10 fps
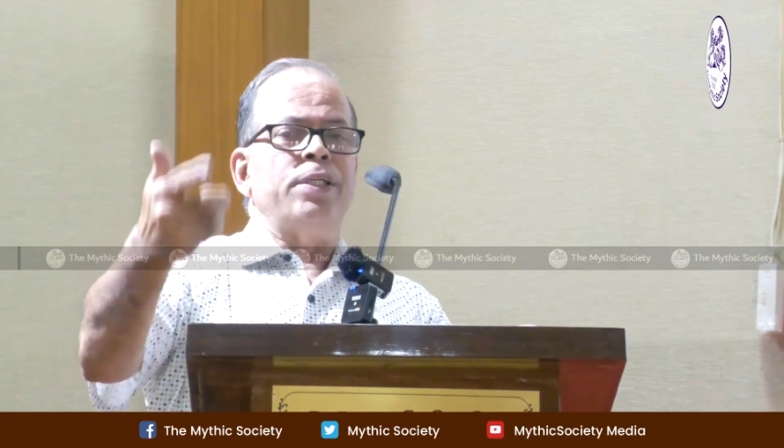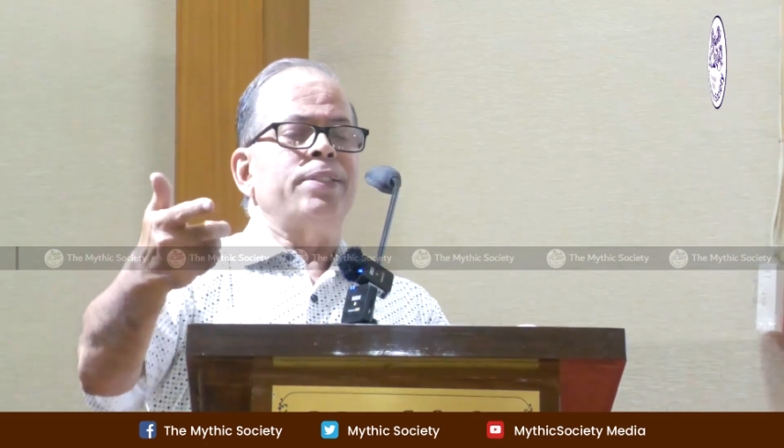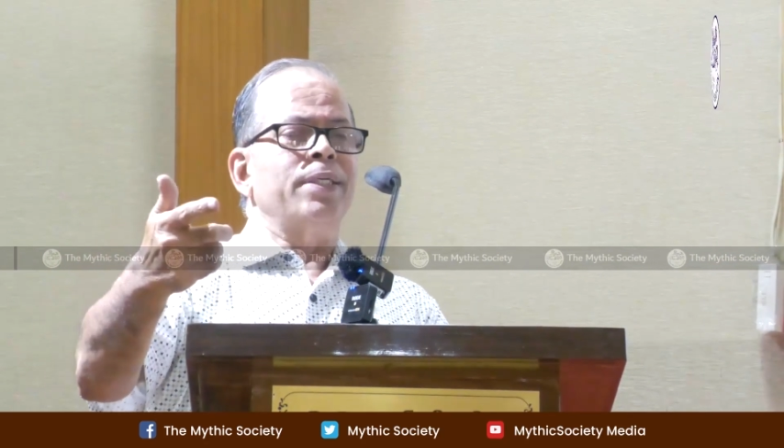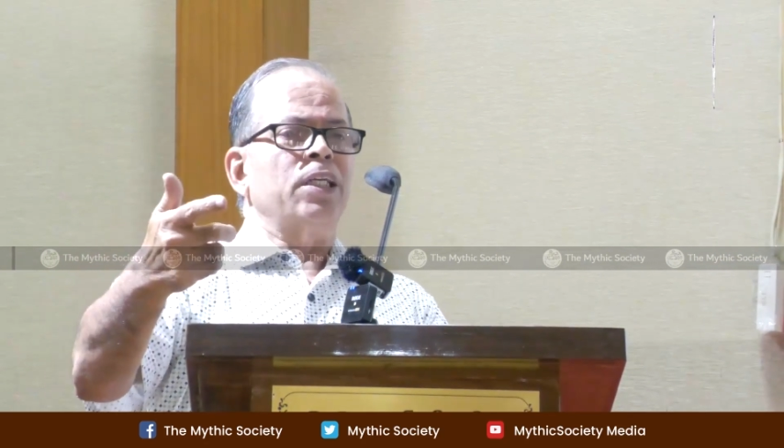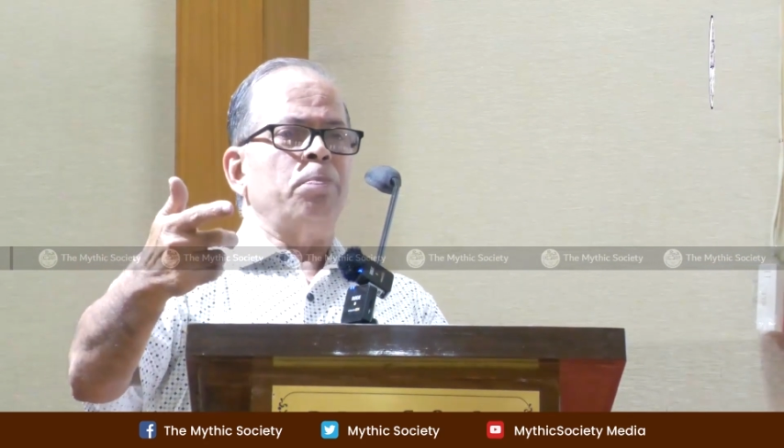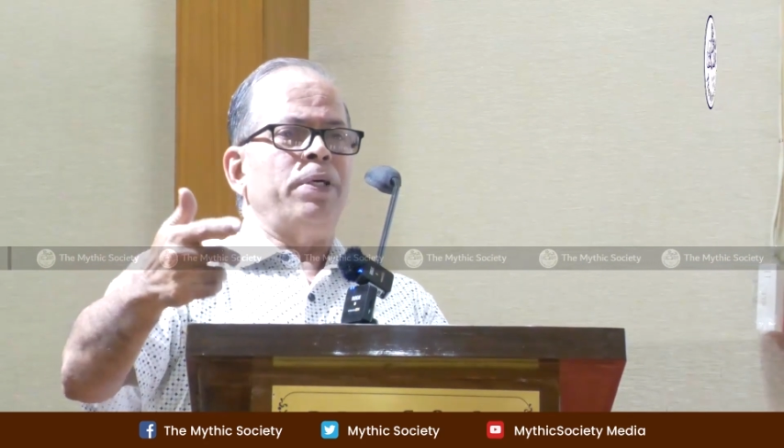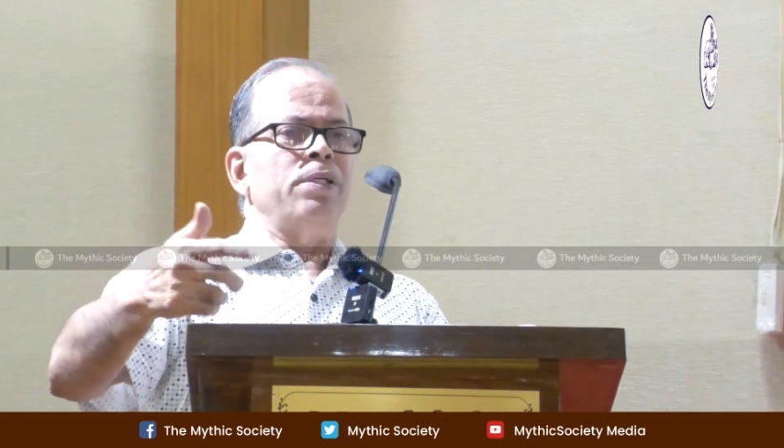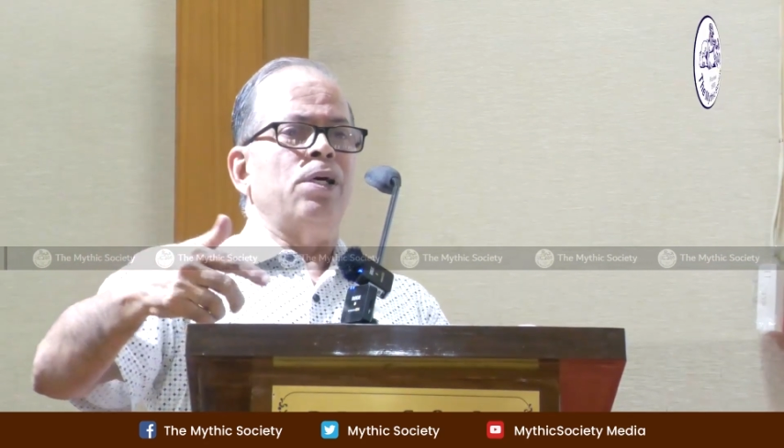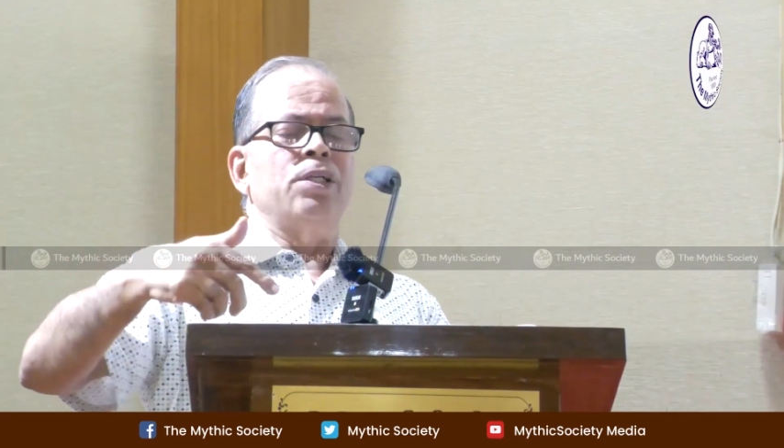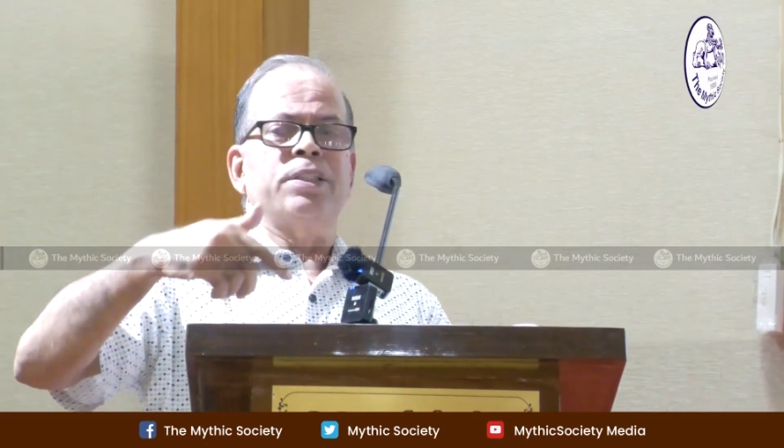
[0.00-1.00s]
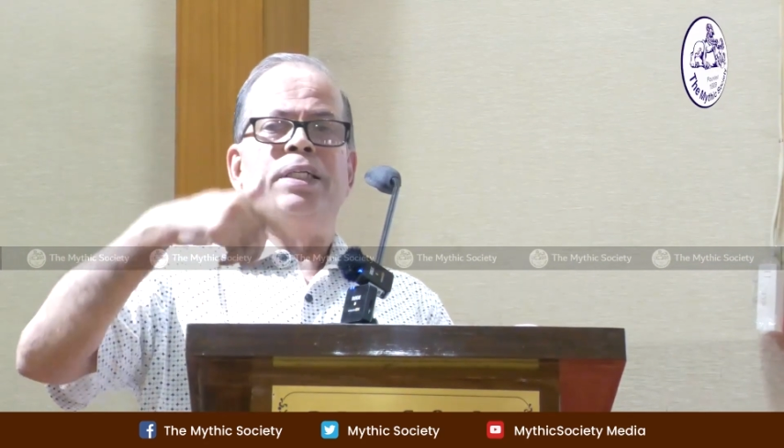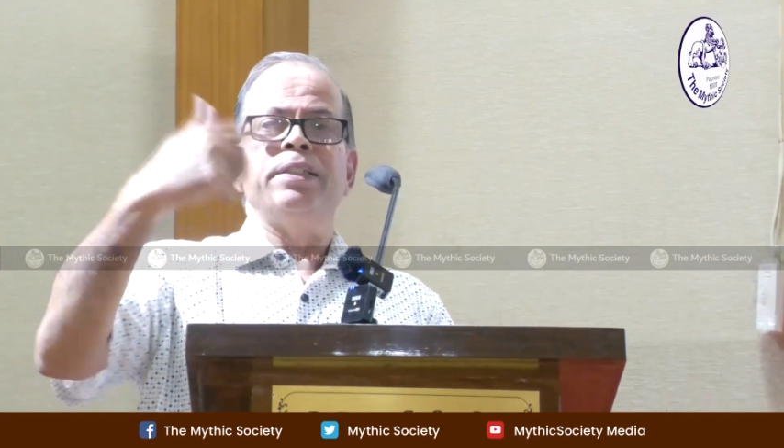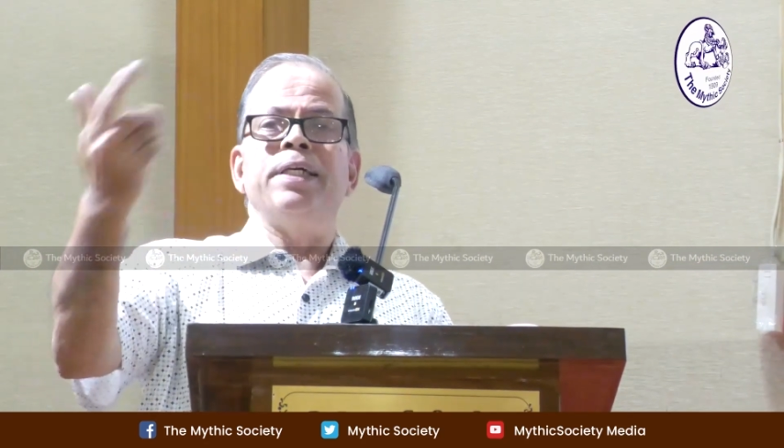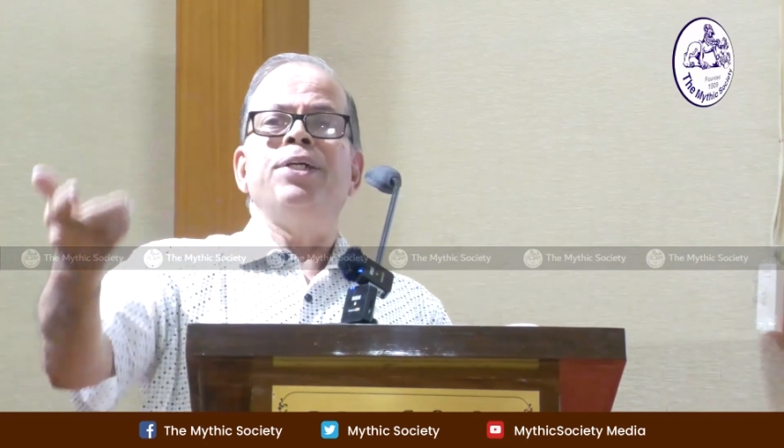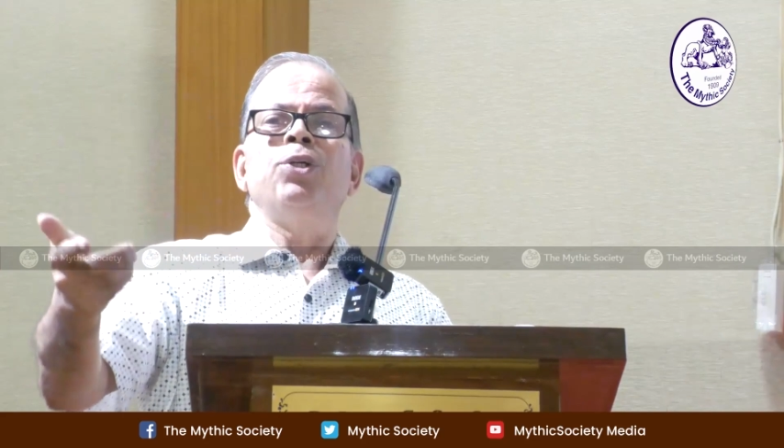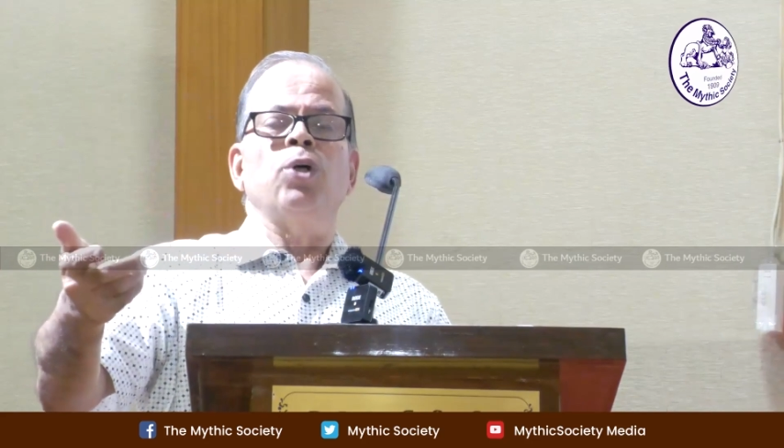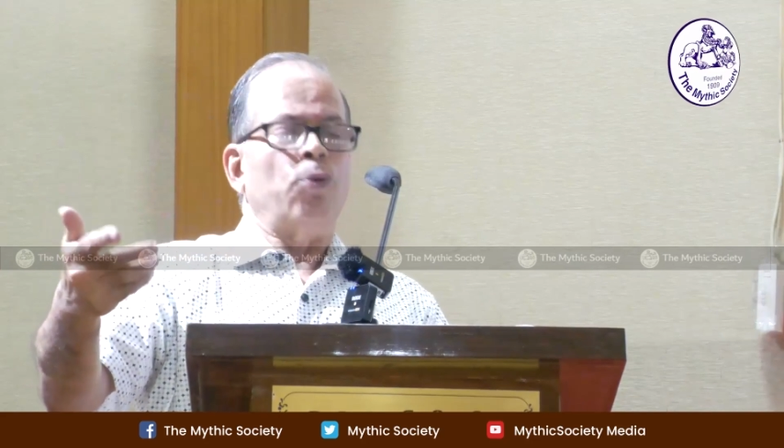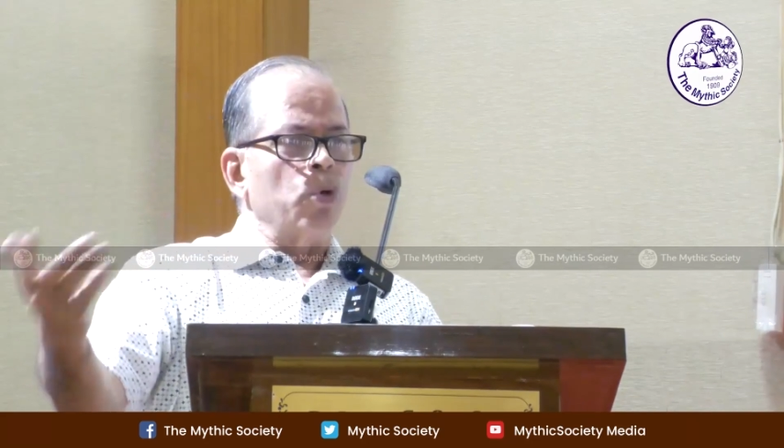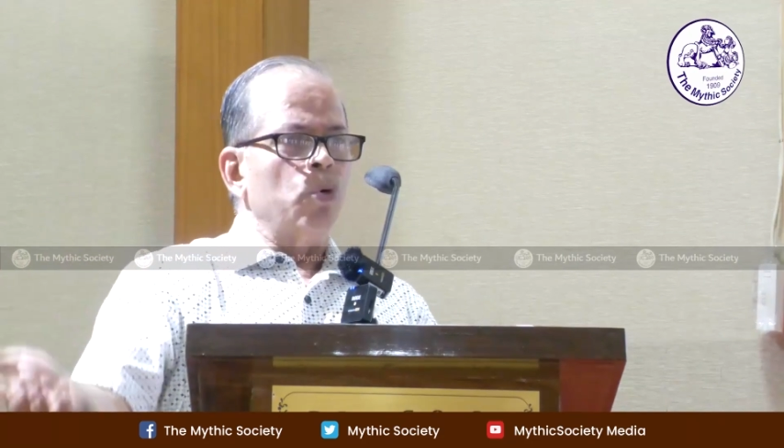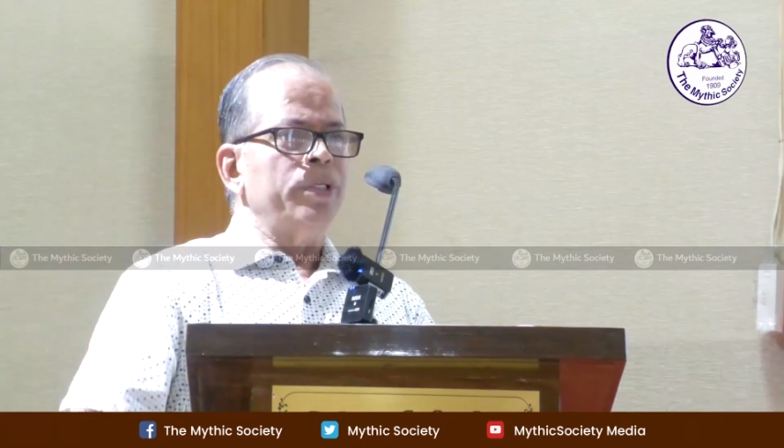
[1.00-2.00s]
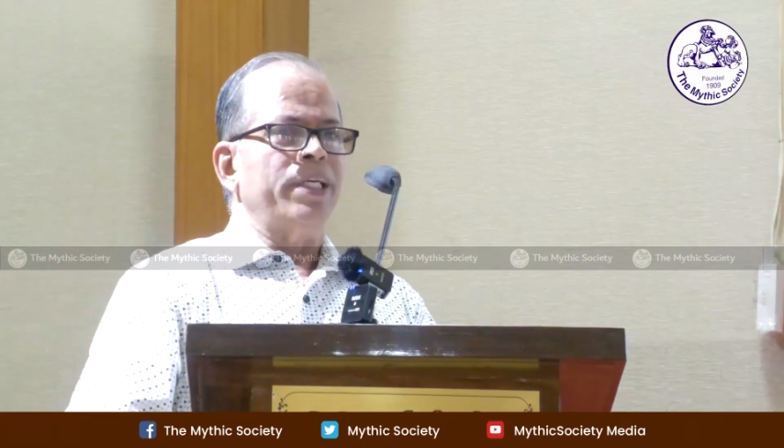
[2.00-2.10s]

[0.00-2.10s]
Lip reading: encyclopedias and then into our own